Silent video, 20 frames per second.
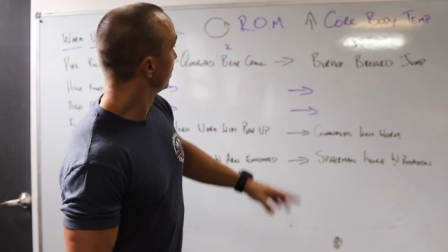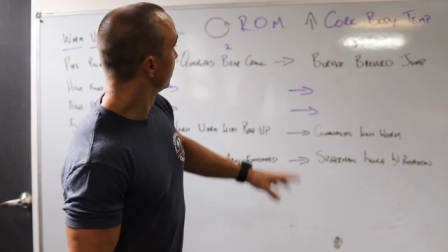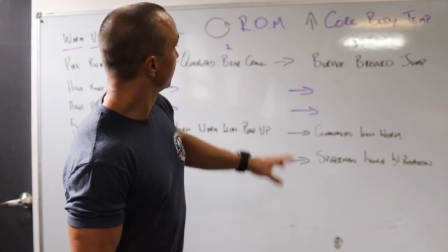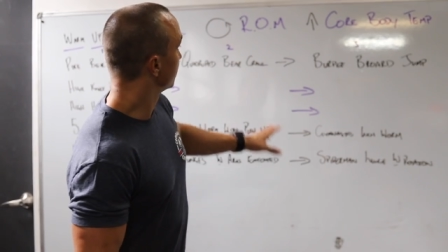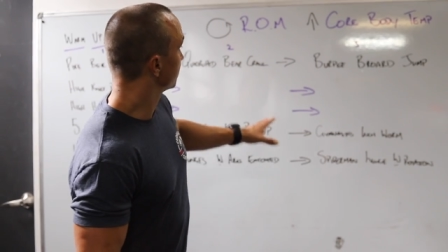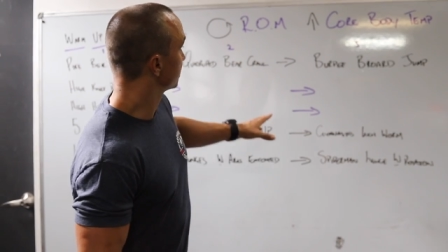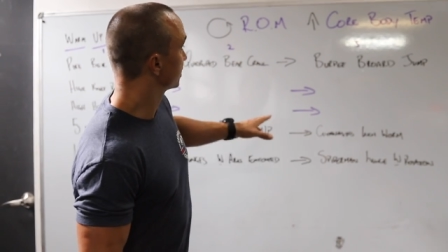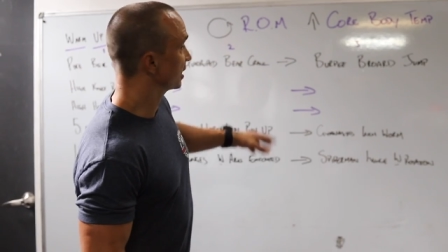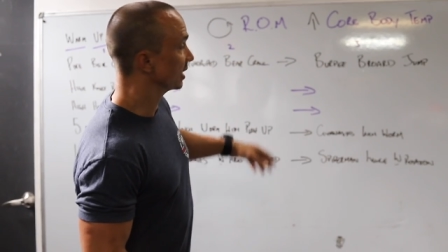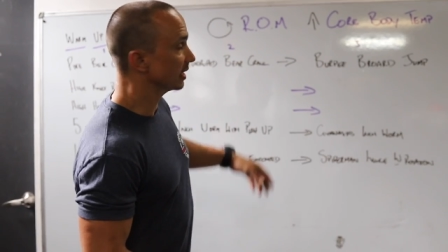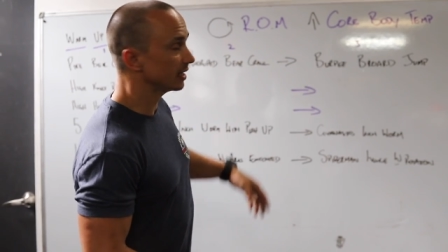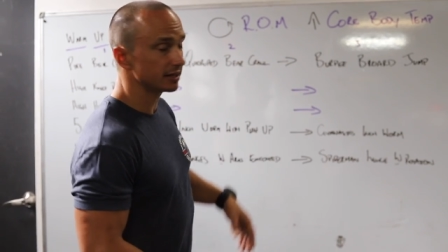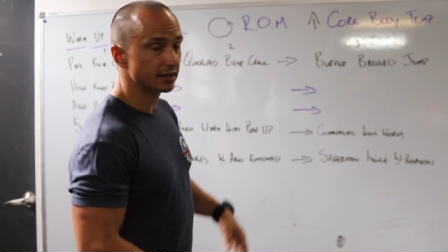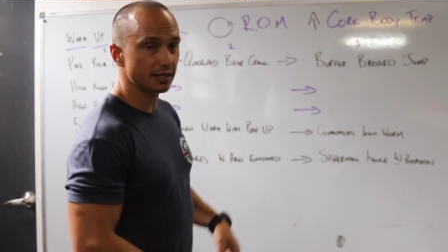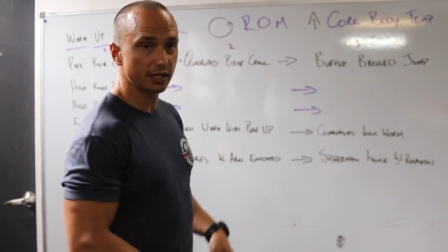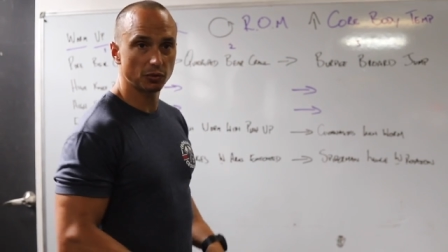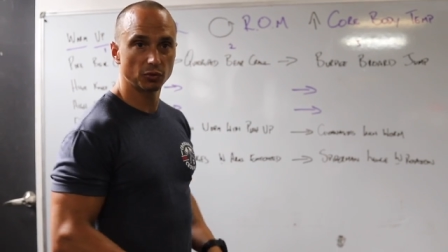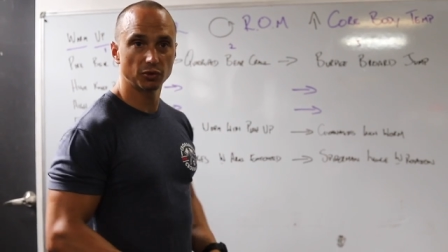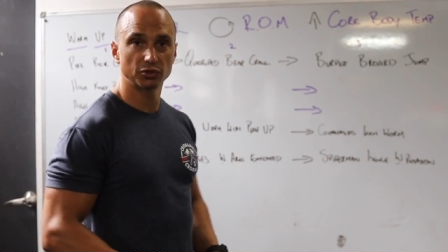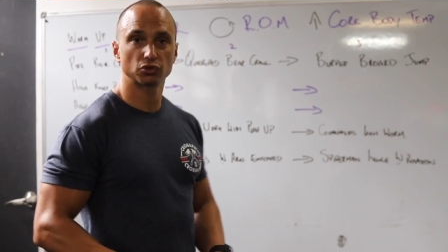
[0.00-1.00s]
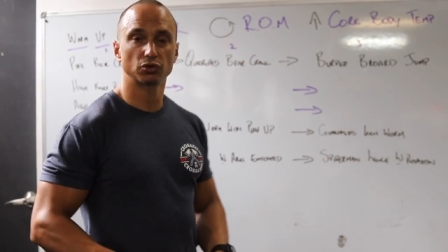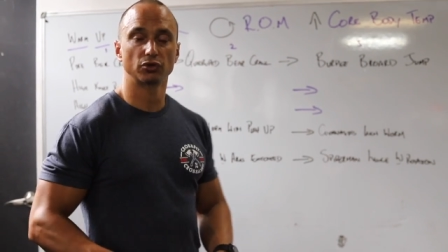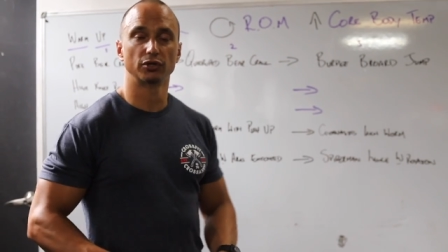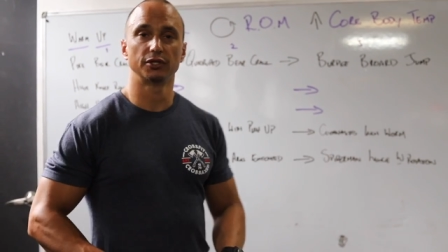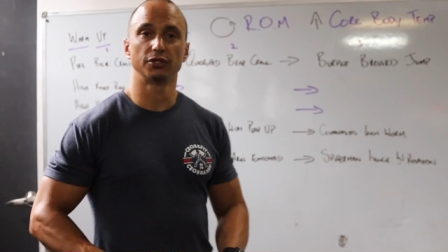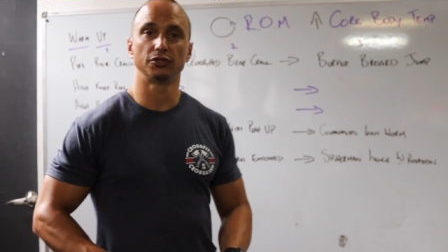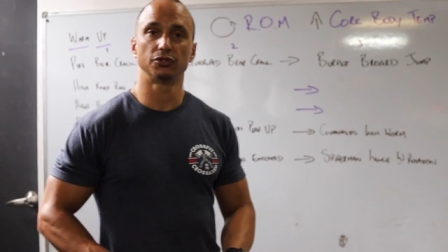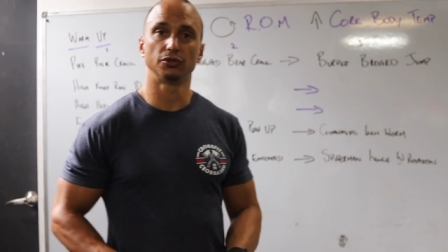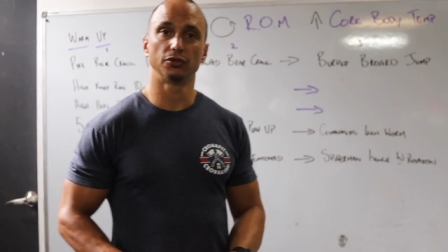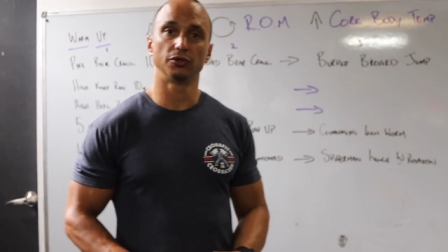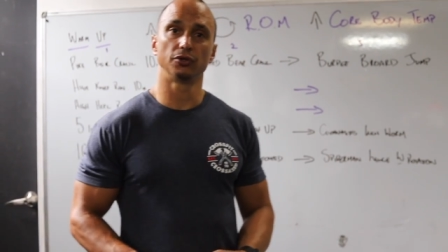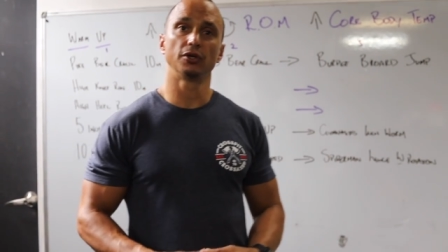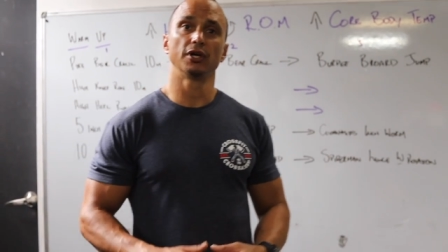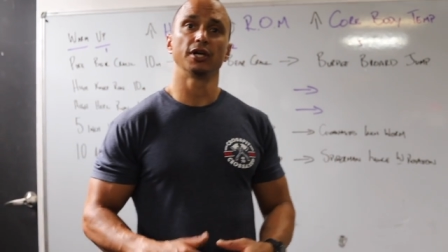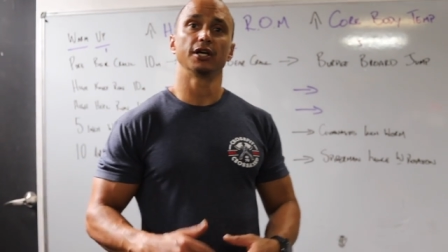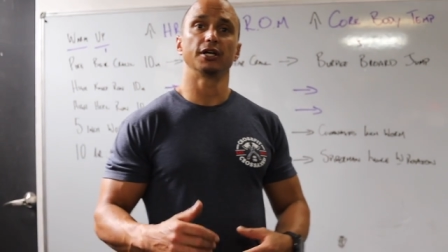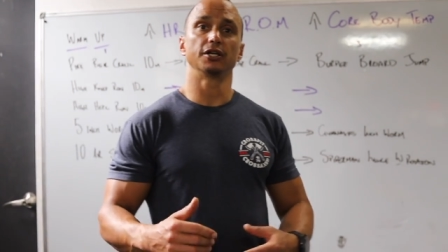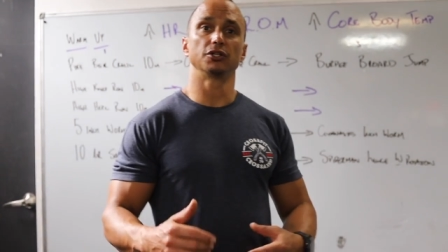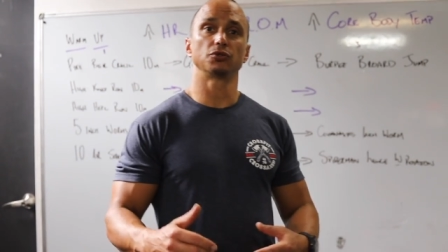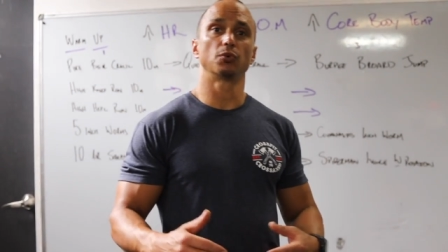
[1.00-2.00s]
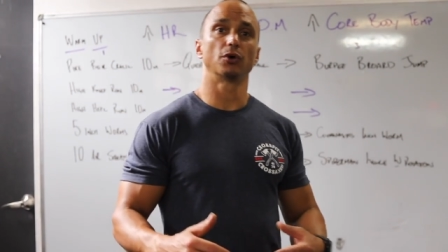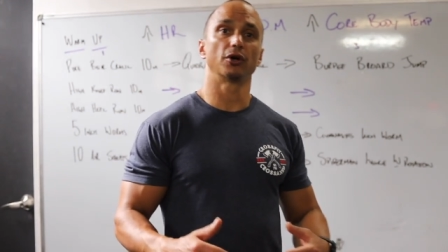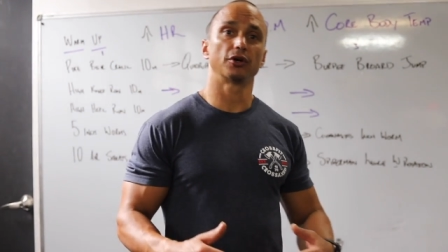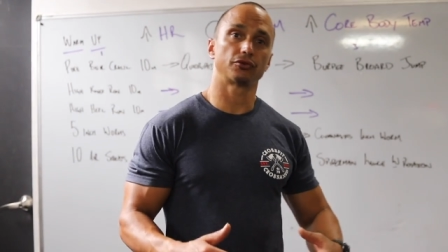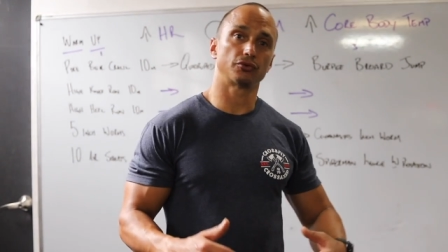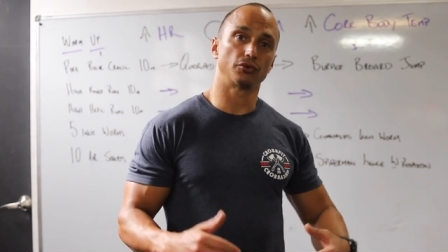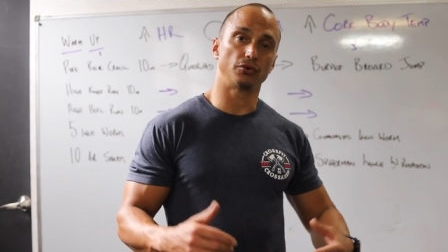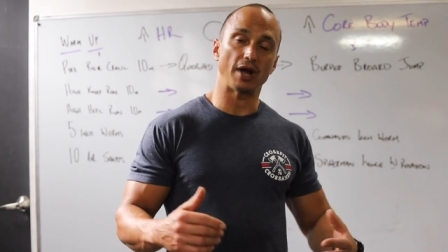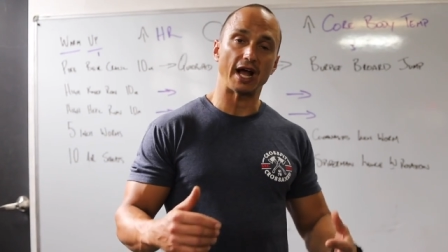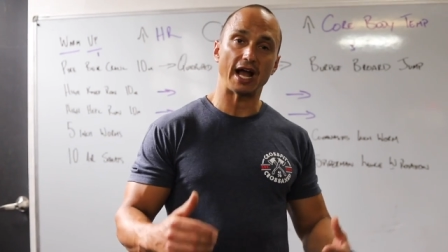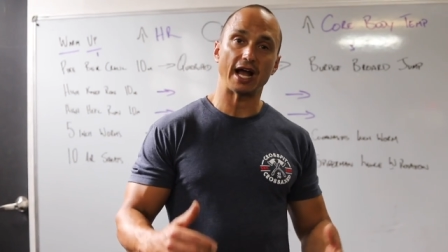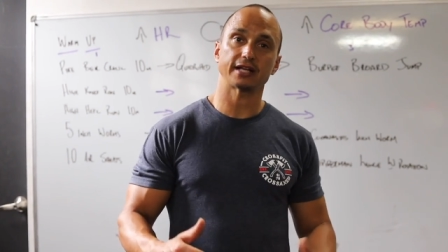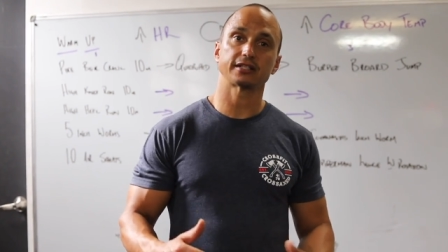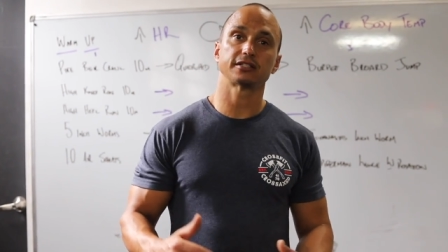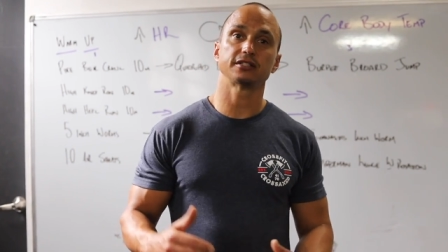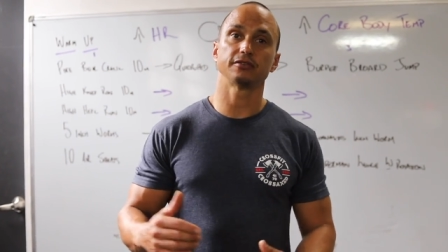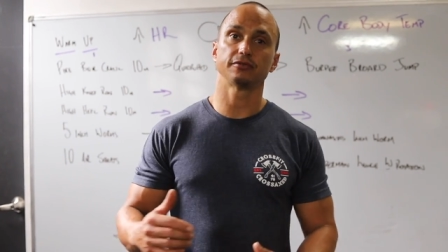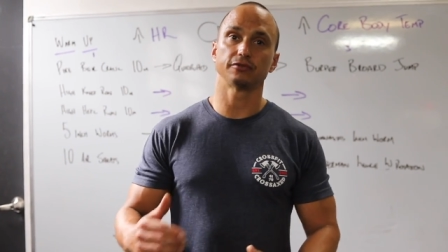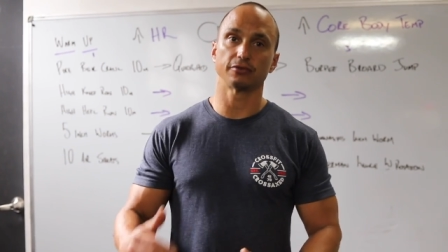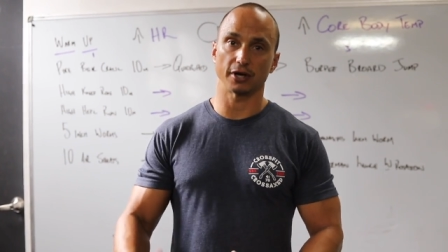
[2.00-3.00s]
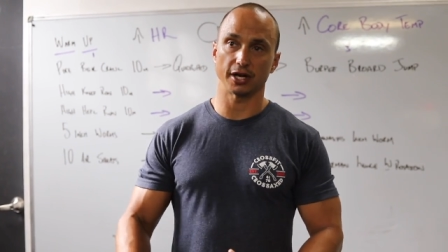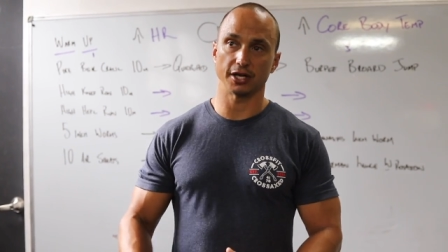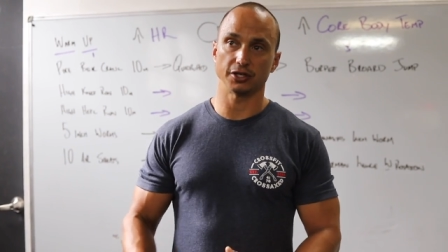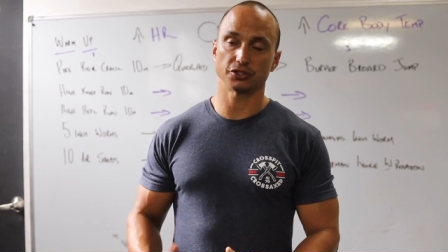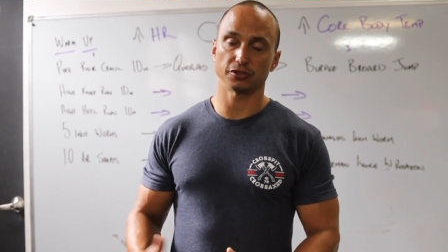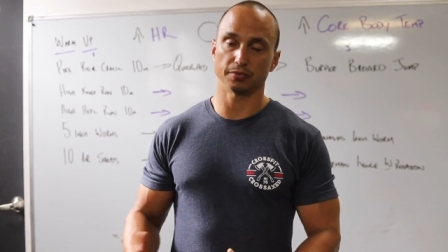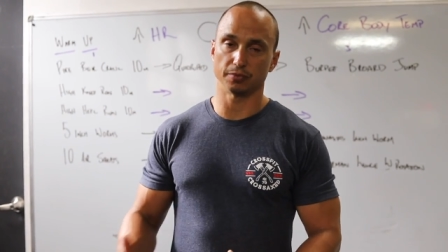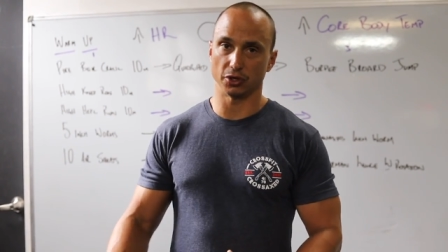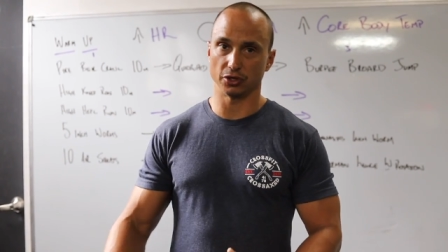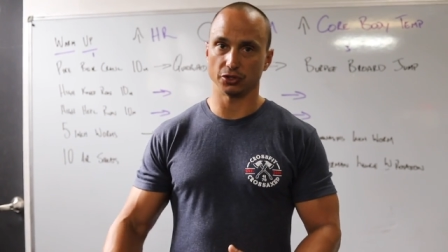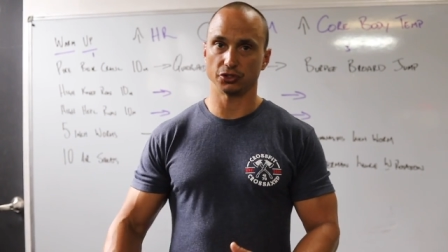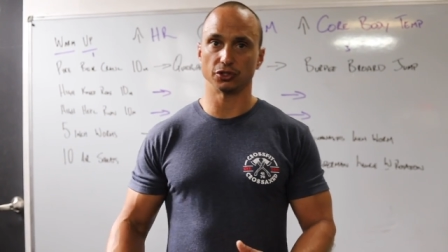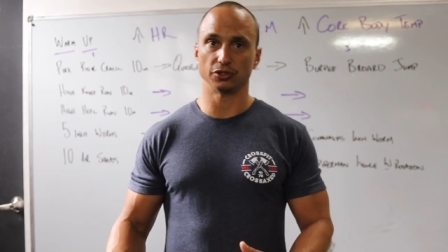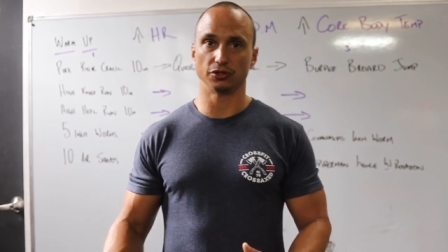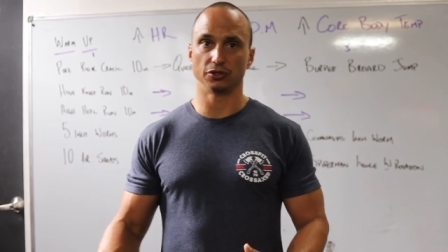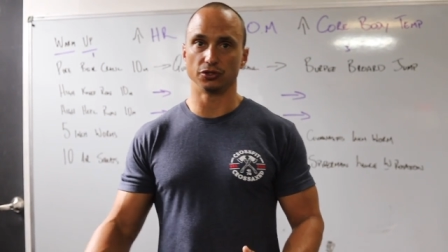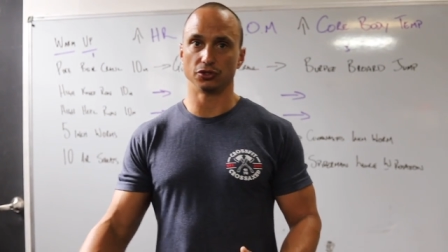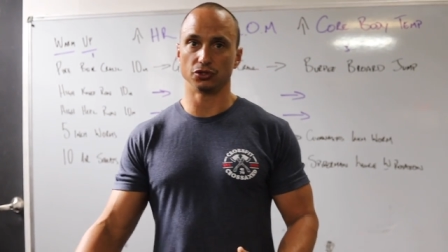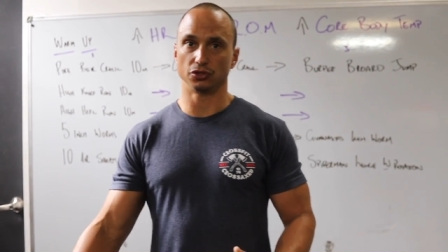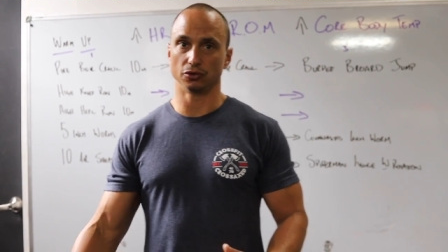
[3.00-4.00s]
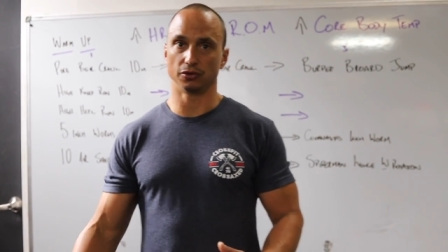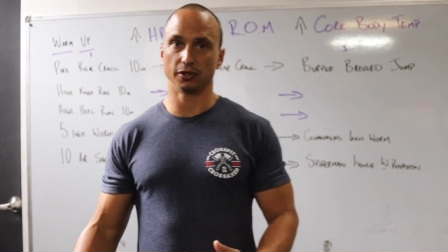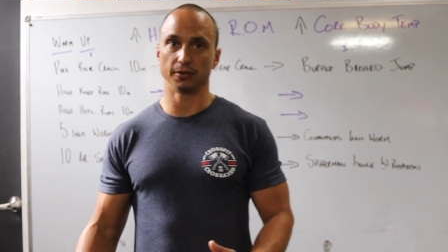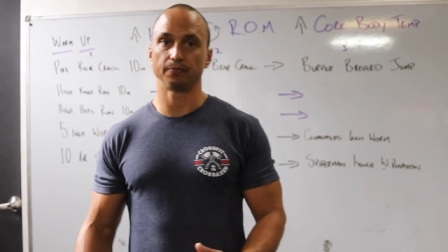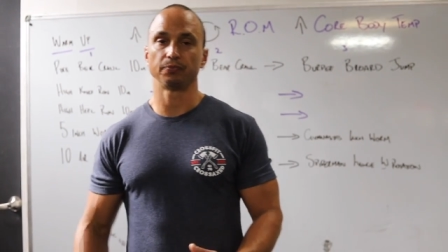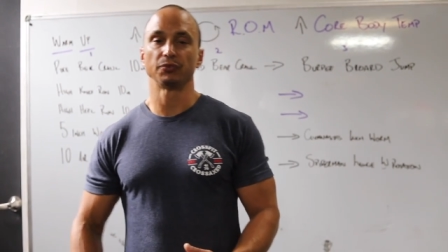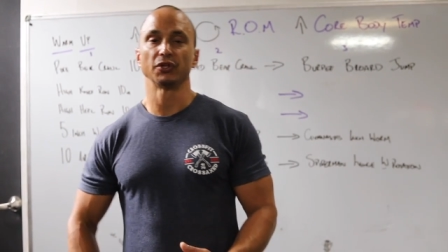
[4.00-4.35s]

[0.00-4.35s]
The second thing we're trying to do is work through active range of motion of the joint.